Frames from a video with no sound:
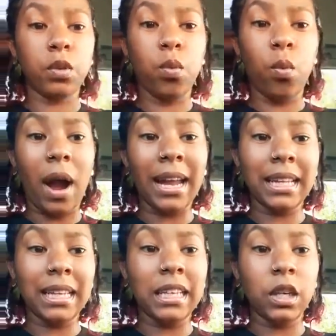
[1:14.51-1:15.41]

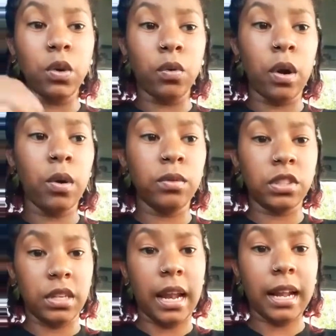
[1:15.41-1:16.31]
widely grown
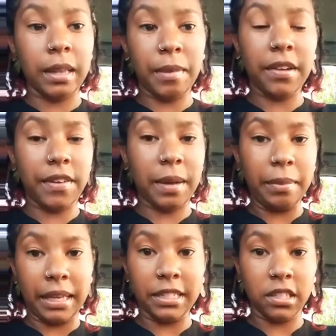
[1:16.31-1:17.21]
genetically modified
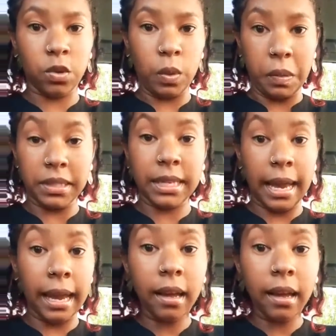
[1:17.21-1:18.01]
plants in the world today.